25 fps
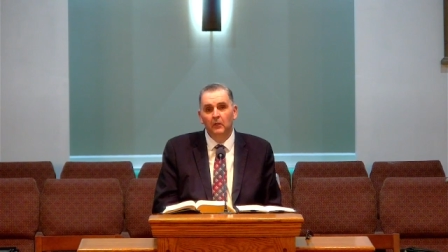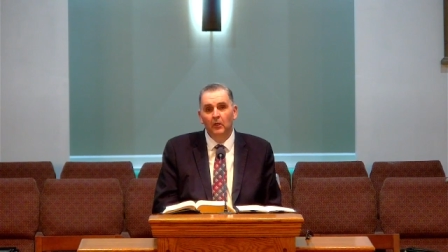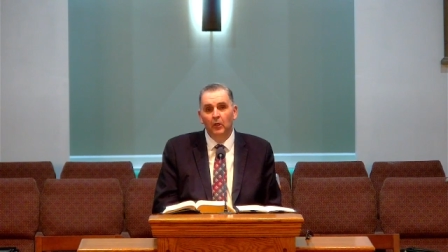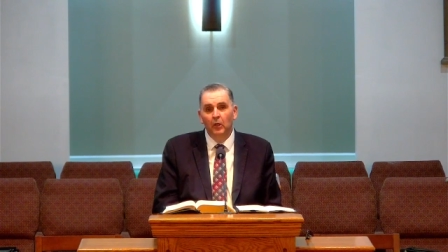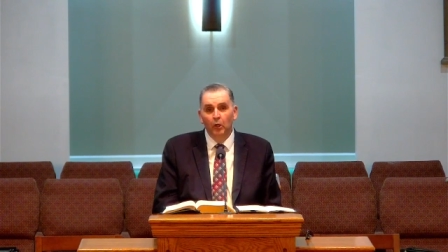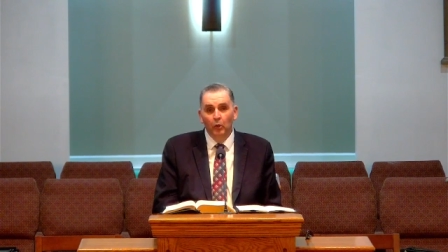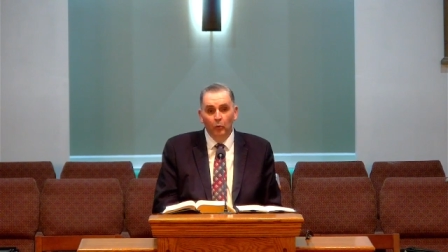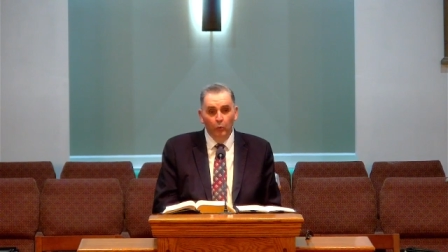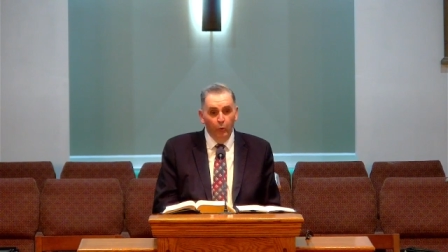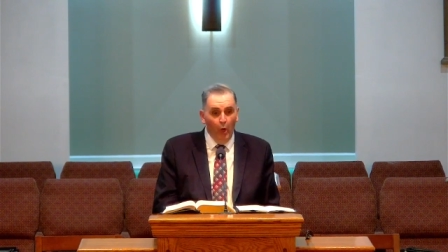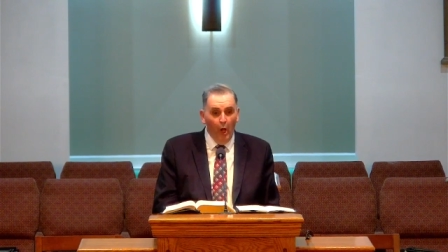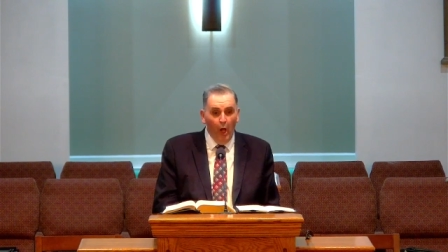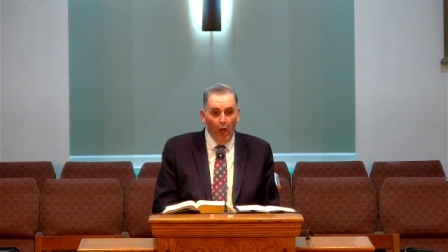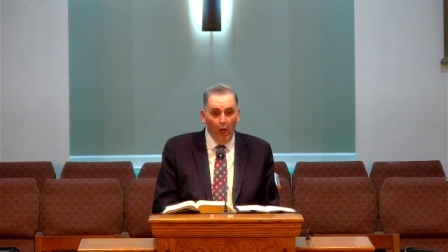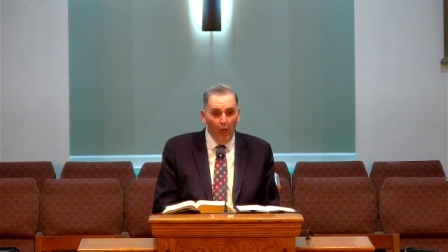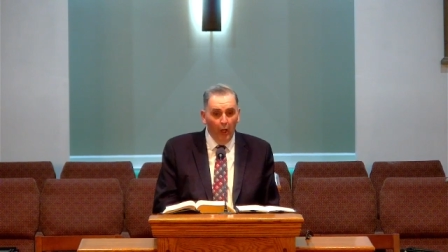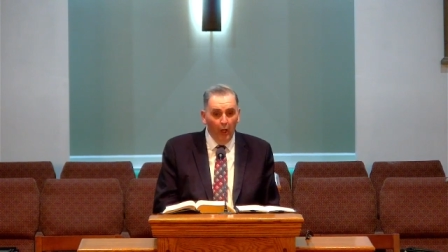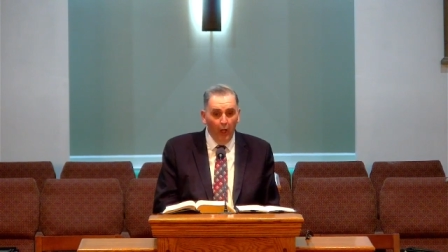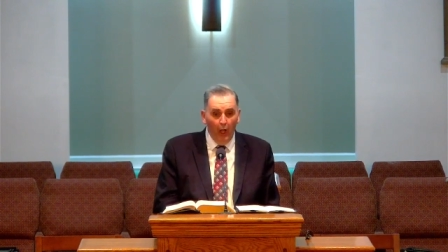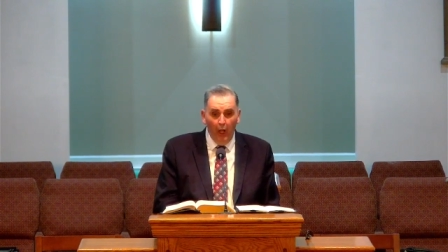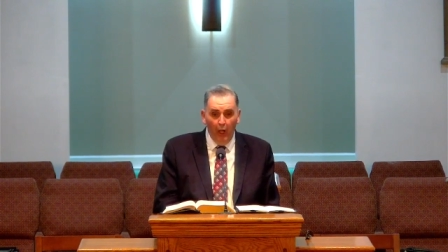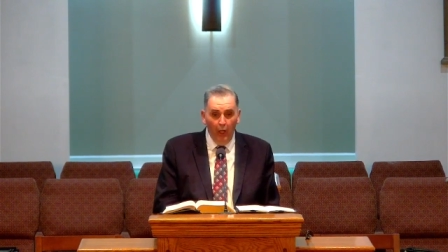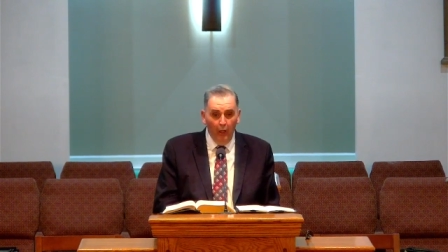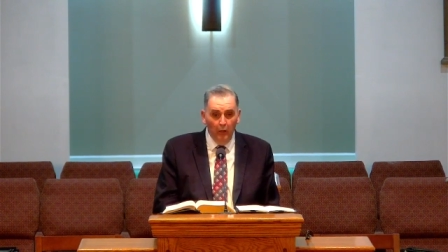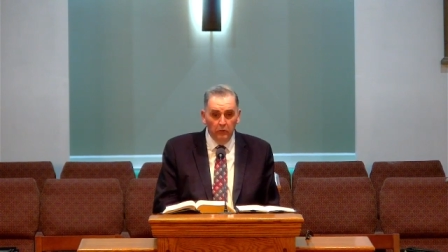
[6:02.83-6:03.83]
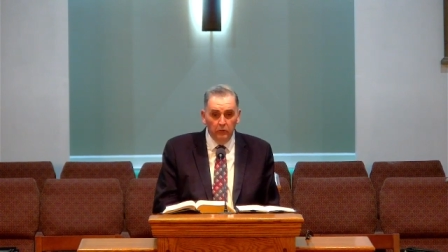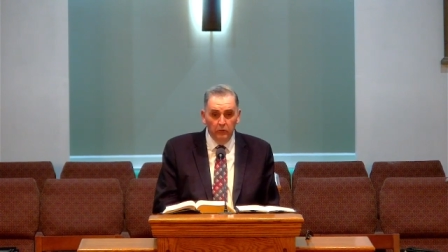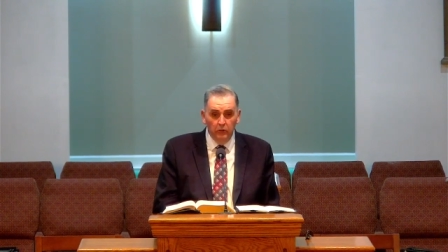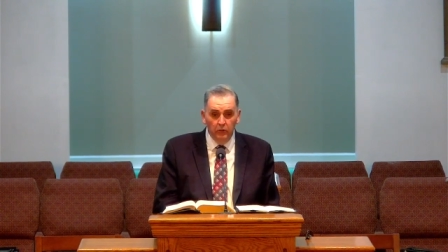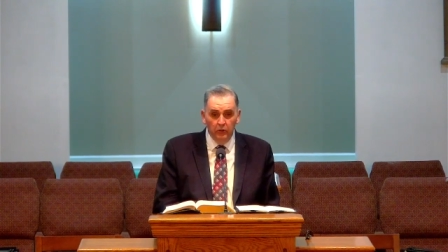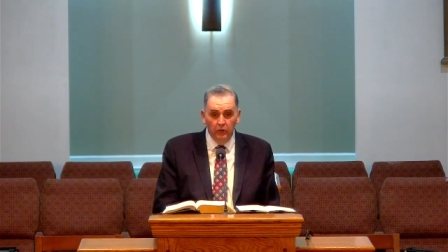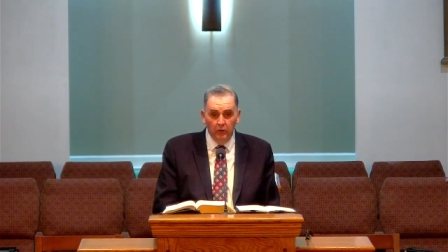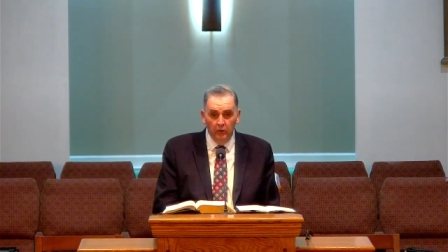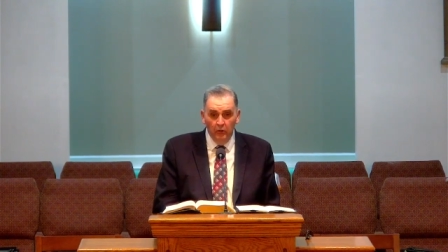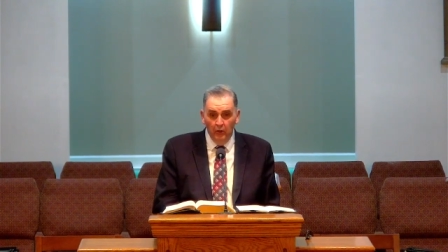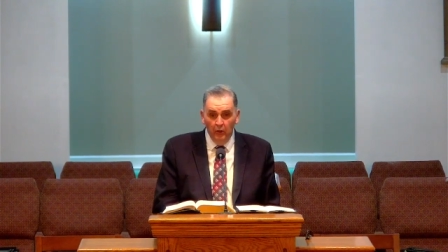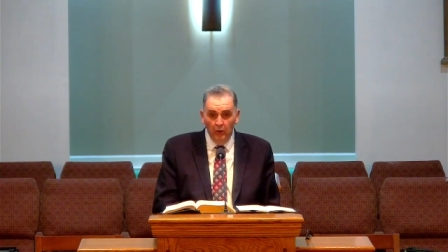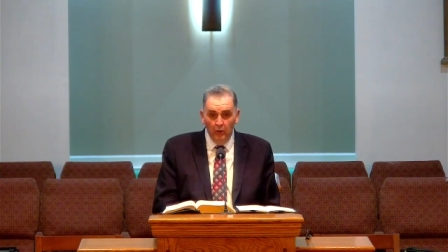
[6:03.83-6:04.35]

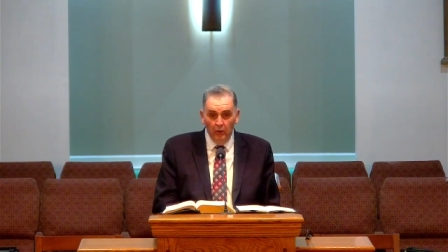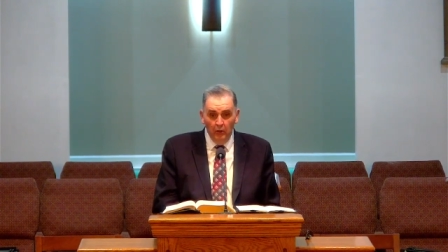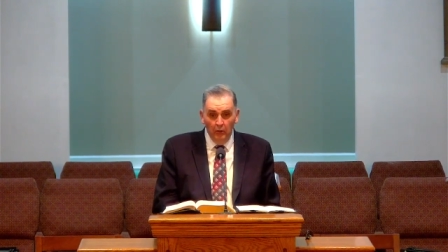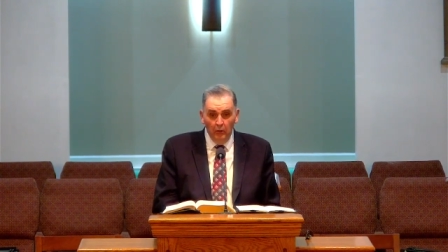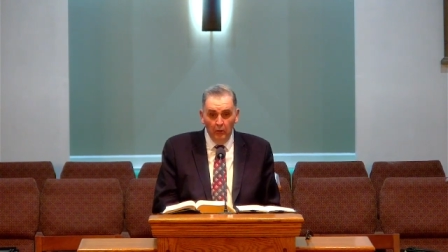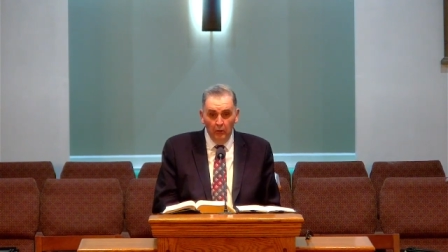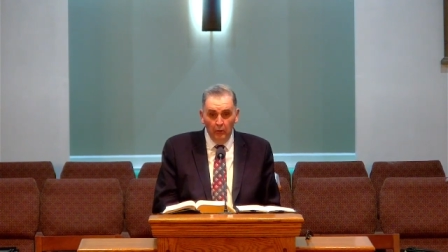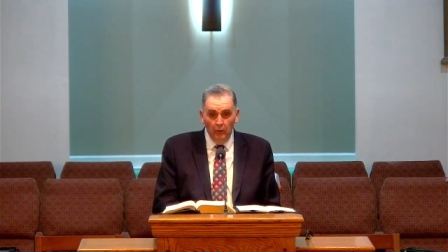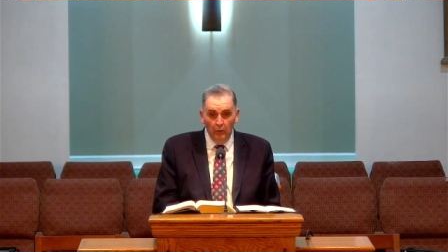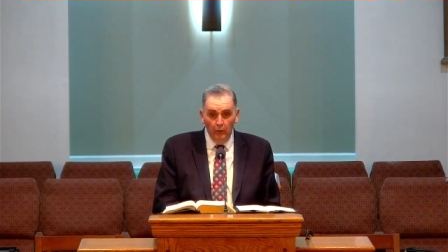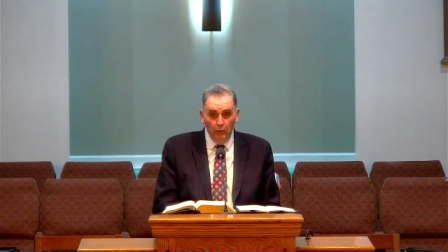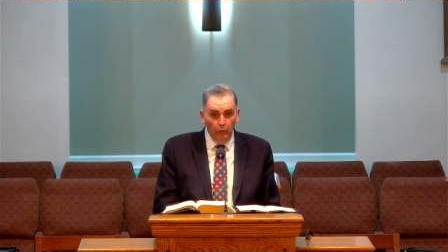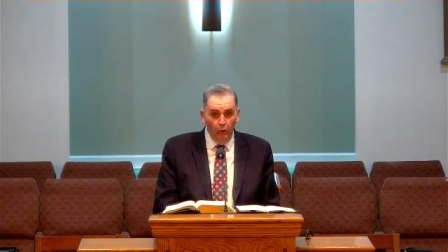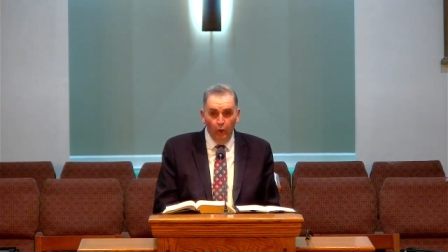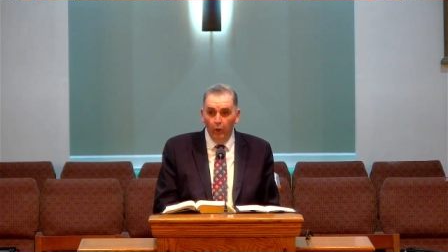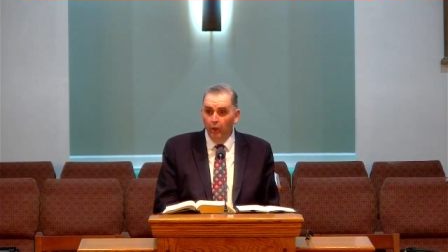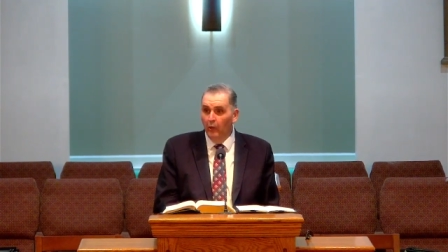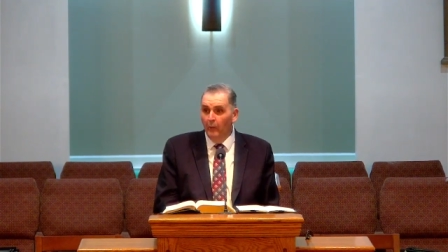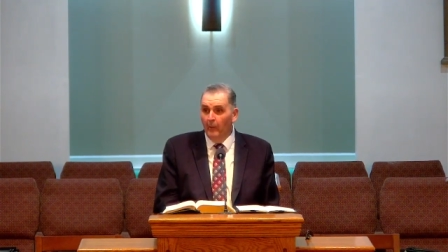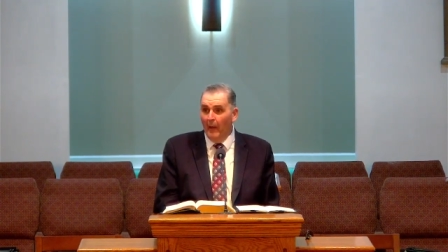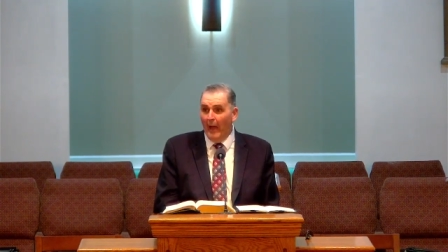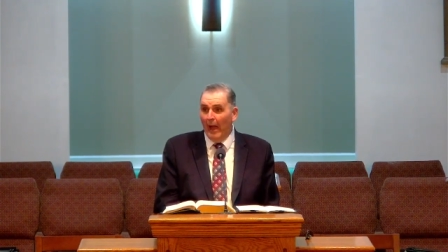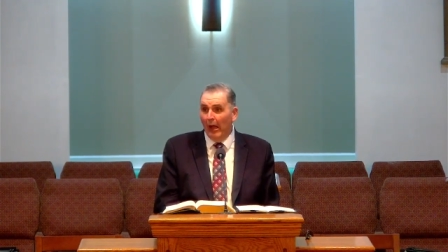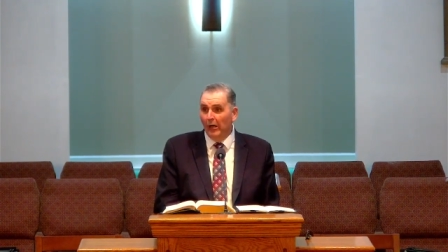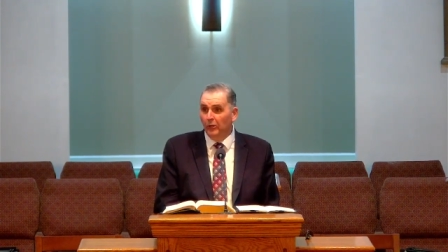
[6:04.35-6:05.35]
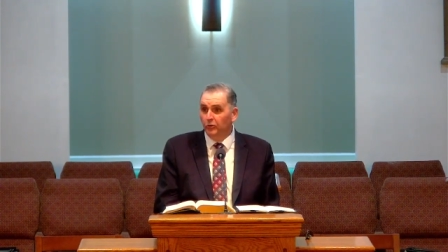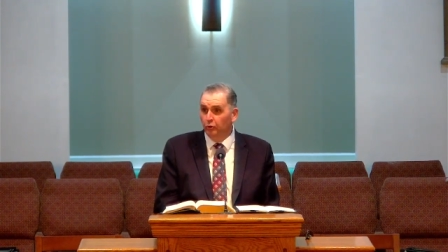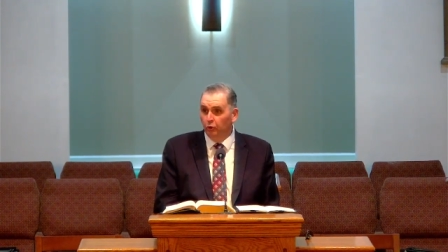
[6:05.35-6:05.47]
Well, what about